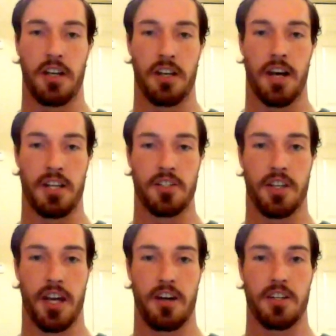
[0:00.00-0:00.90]
And
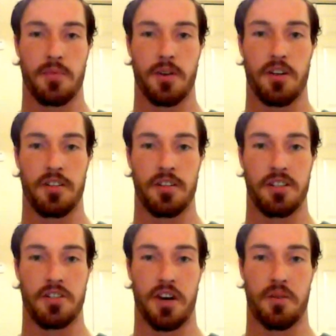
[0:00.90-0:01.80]
actually, Carey Spear and,
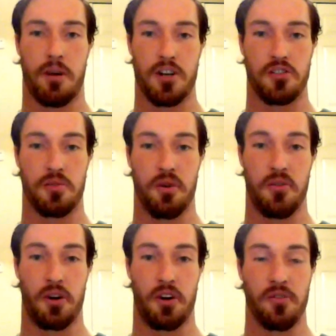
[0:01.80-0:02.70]
and Javon Marshall are
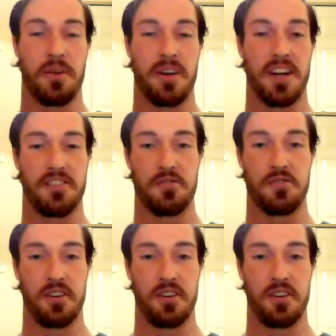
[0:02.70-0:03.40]
both working with me now too.